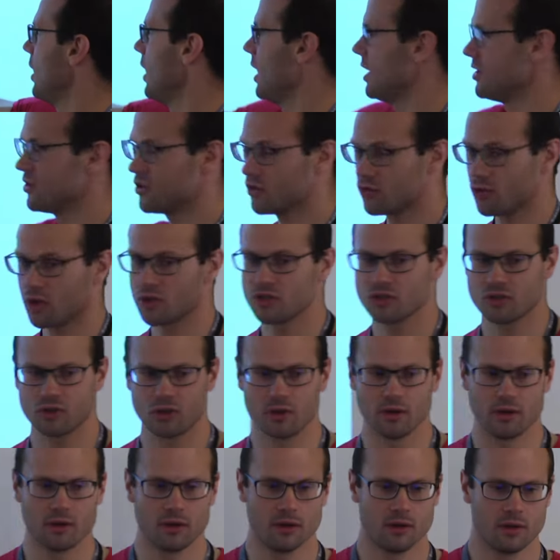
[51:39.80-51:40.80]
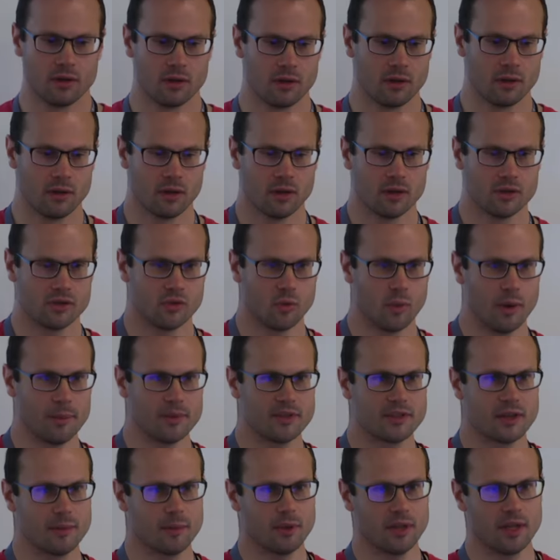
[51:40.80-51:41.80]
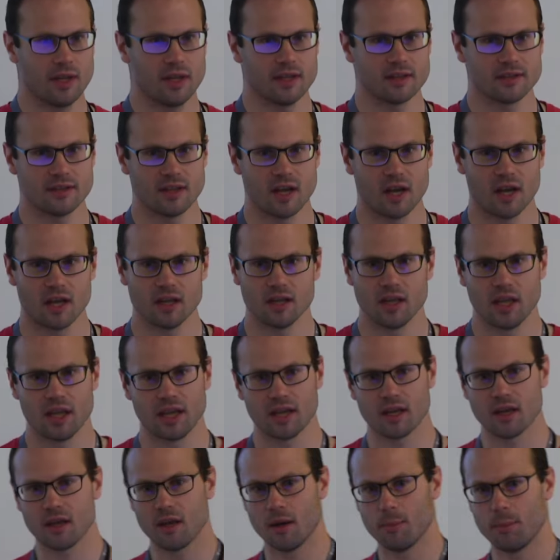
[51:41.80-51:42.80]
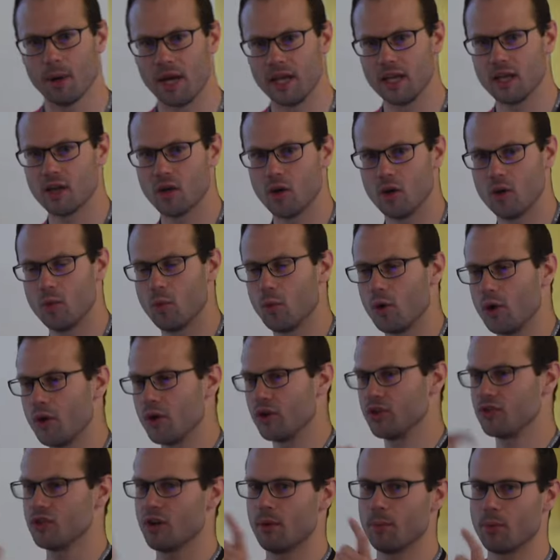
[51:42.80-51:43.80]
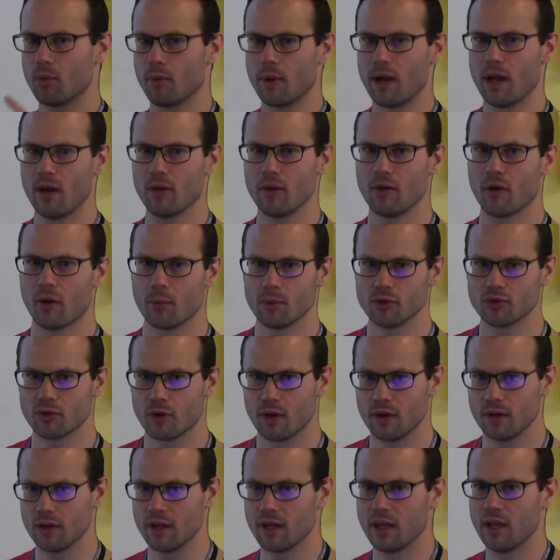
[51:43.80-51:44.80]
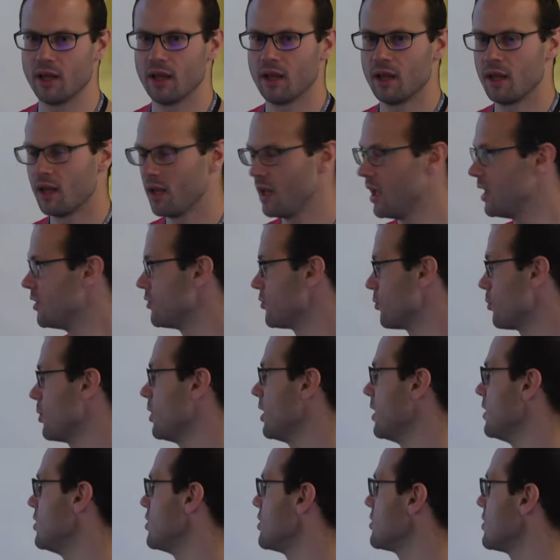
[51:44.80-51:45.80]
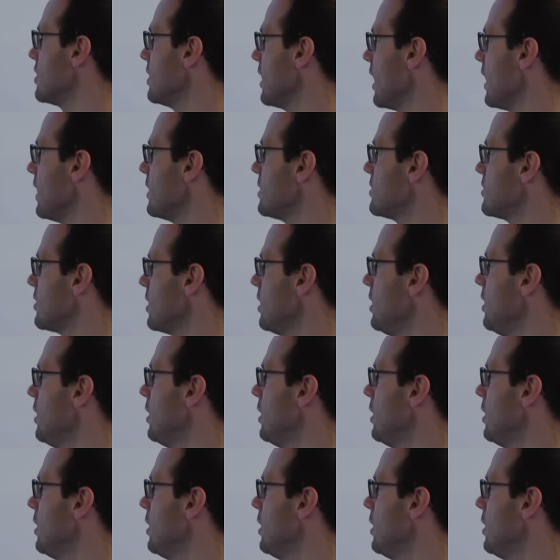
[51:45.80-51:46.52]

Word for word: is structured. So WebAssembly is not like a bytecode where you can jump around arbitrarily. It's really just an AST